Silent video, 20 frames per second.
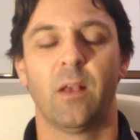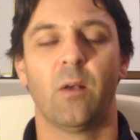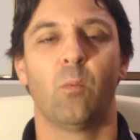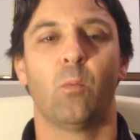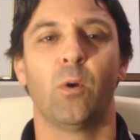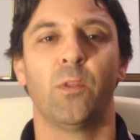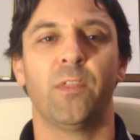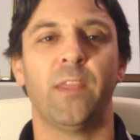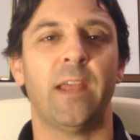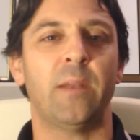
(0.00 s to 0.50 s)

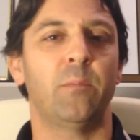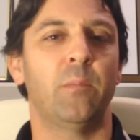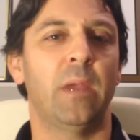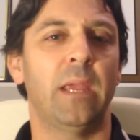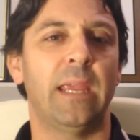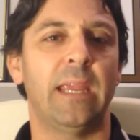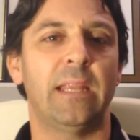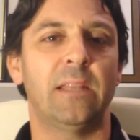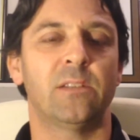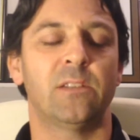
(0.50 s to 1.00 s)
What that
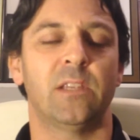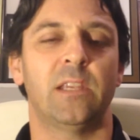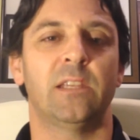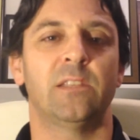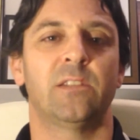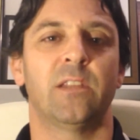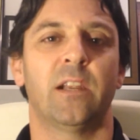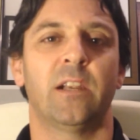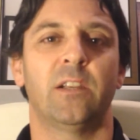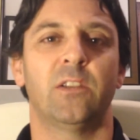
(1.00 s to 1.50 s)
means is
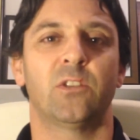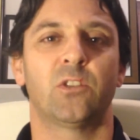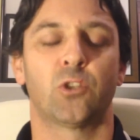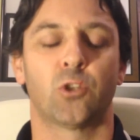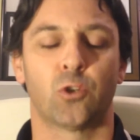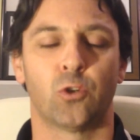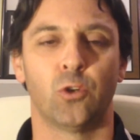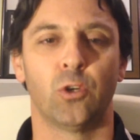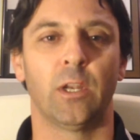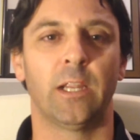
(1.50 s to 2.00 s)
that it is
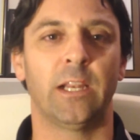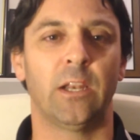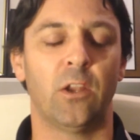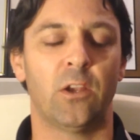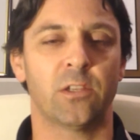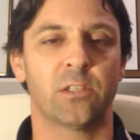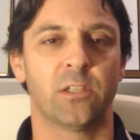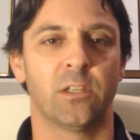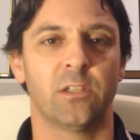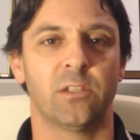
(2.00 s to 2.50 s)
truly
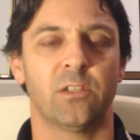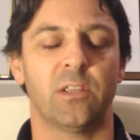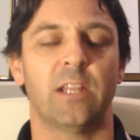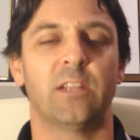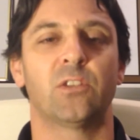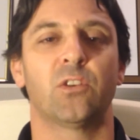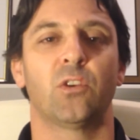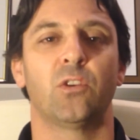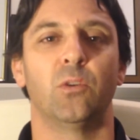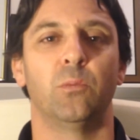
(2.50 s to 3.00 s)
lossless, and
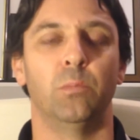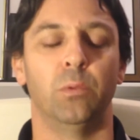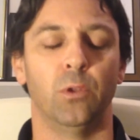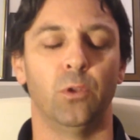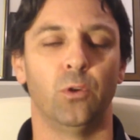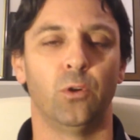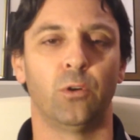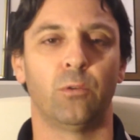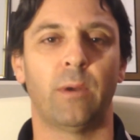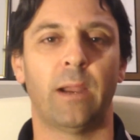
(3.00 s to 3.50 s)
so your
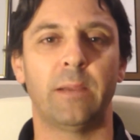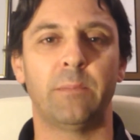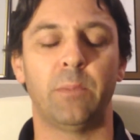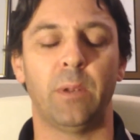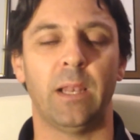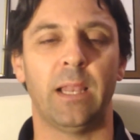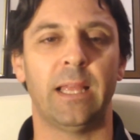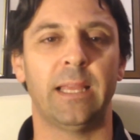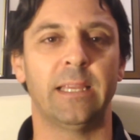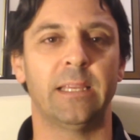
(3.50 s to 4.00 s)
Blu-ray
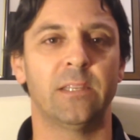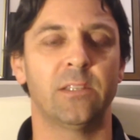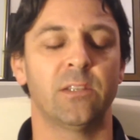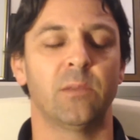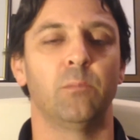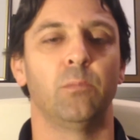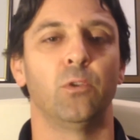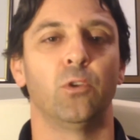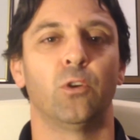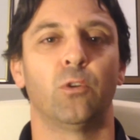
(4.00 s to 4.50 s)
players
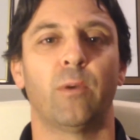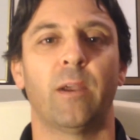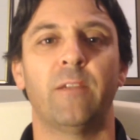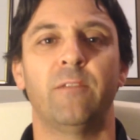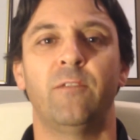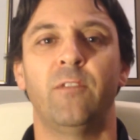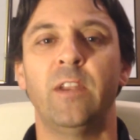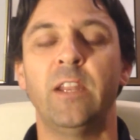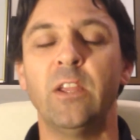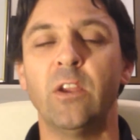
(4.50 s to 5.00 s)
and Blu-ray
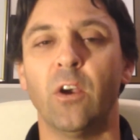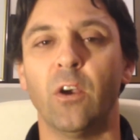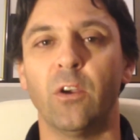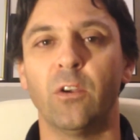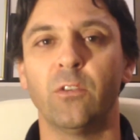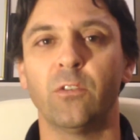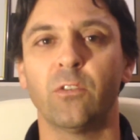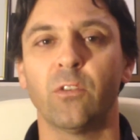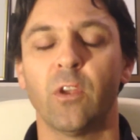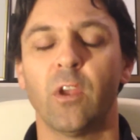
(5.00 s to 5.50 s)

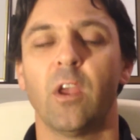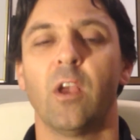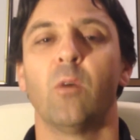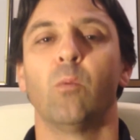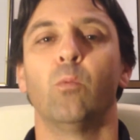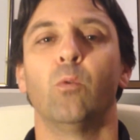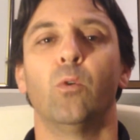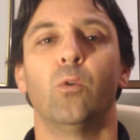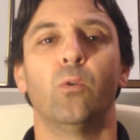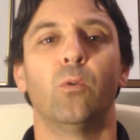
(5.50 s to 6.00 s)
videos
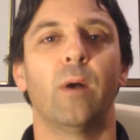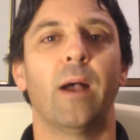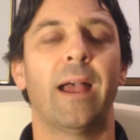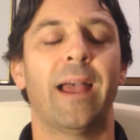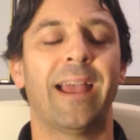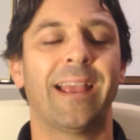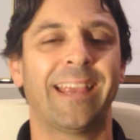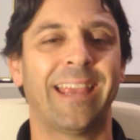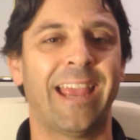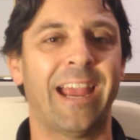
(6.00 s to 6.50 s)
will
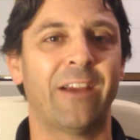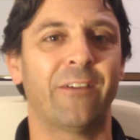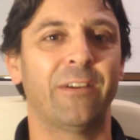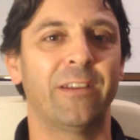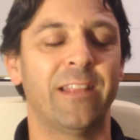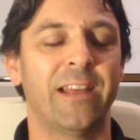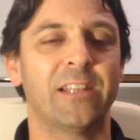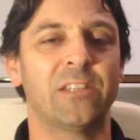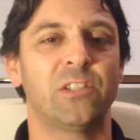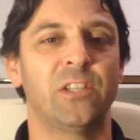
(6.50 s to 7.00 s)
carry
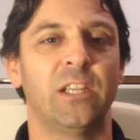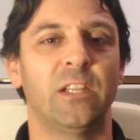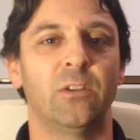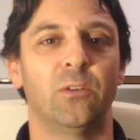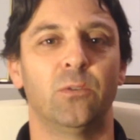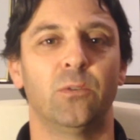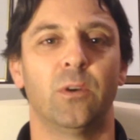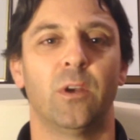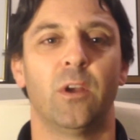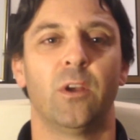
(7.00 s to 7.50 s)
that
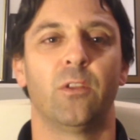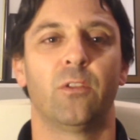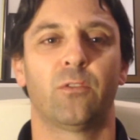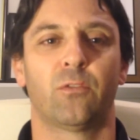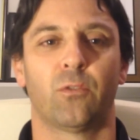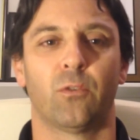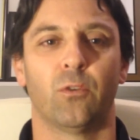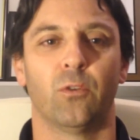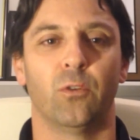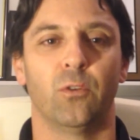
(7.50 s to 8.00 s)
signal
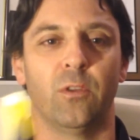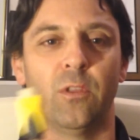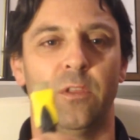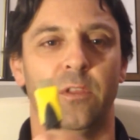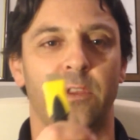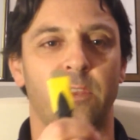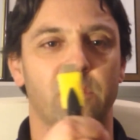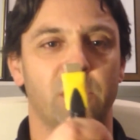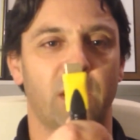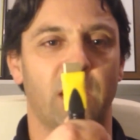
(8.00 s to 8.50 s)
through
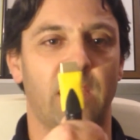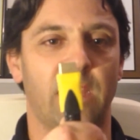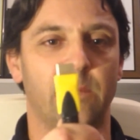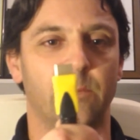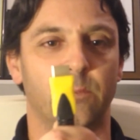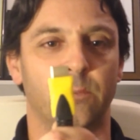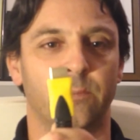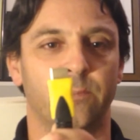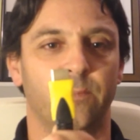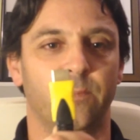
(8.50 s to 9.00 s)
this
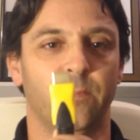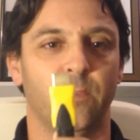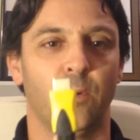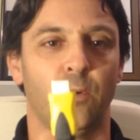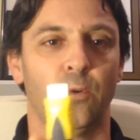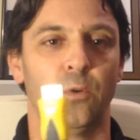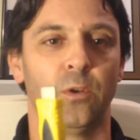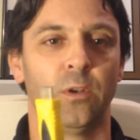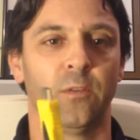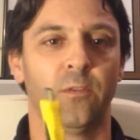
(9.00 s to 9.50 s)
cable.
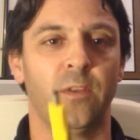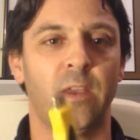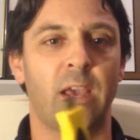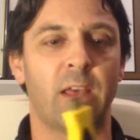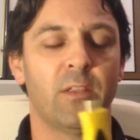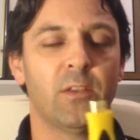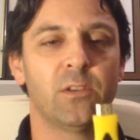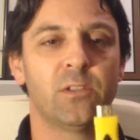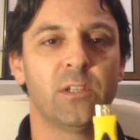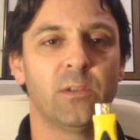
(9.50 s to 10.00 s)
All of the
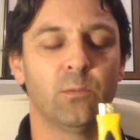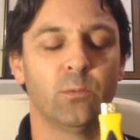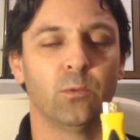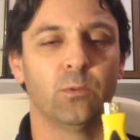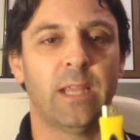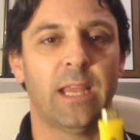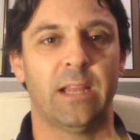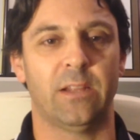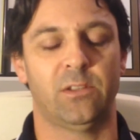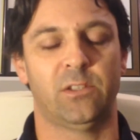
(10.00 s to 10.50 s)
others it will
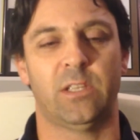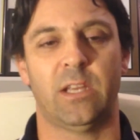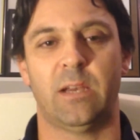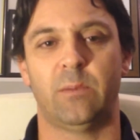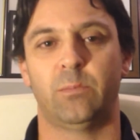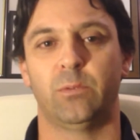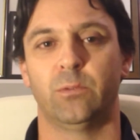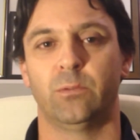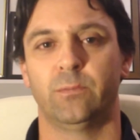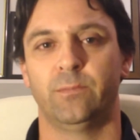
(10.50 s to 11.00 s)

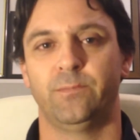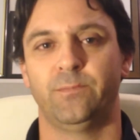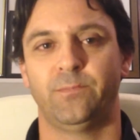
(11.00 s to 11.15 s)
downsample.